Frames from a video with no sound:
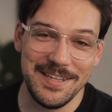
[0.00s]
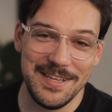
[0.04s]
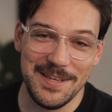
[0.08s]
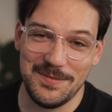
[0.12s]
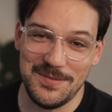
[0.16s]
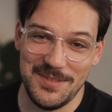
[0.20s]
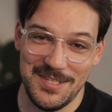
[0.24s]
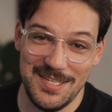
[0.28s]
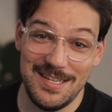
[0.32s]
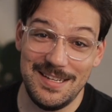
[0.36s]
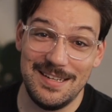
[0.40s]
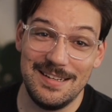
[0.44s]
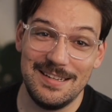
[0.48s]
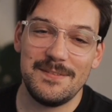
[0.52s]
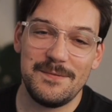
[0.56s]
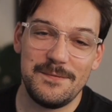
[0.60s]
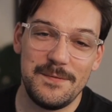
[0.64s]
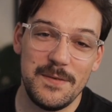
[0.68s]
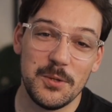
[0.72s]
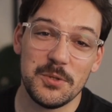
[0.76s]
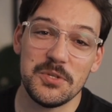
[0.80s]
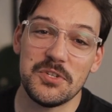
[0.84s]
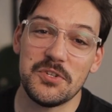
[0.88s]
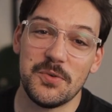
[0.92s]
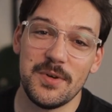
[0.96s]
gives in. It
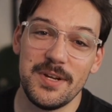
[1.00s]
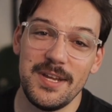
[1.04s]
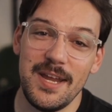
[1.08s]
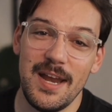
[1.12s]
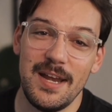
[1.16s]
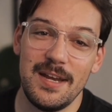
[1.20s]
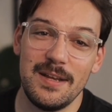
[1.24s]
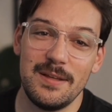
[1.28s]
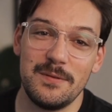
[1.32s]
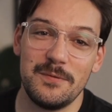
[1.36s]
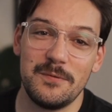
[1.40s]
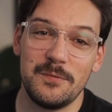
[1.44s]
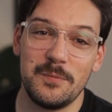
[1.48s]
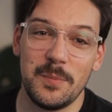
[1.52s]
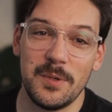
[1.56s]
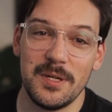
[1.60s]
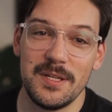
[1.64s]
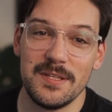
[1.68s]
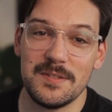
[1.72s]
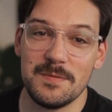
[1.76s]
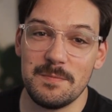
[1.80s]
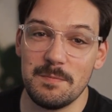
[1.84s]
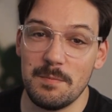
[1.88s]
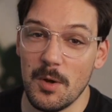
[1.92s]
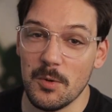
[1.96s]
feels creative, but
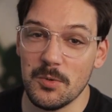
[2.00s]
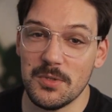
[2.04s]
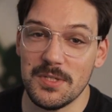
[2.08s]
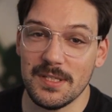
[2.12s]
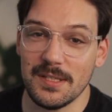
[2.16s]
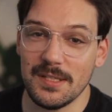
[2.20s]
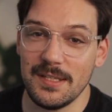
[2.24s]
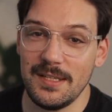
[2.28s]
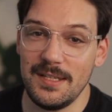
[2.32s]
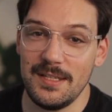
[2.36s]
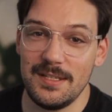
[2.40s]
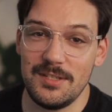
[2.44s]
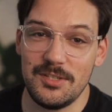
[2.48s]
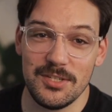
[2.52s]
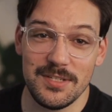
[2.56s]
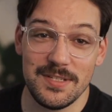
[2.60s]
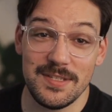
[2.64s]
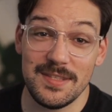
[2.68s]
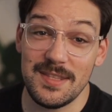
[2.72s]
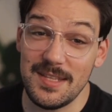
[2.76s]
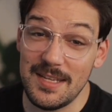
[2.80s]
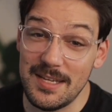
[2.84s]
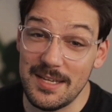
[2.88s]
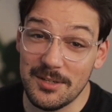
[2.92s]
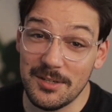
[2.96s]
it's mostly
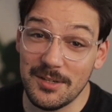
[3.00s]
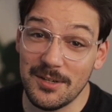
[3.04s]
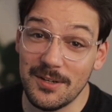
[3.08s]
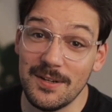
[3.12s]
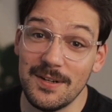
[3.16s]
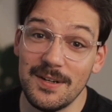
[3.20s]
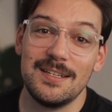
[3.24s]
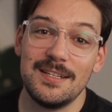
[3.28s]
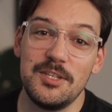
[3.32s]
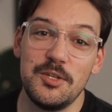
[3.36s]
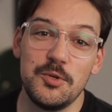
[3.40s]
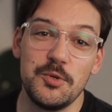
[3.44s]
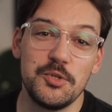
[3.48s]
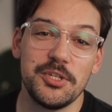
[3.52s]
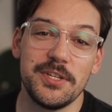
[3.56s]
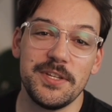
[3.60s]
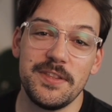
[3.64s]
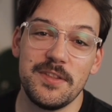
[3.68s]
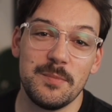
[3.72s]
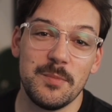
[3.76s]
just theater. Usually the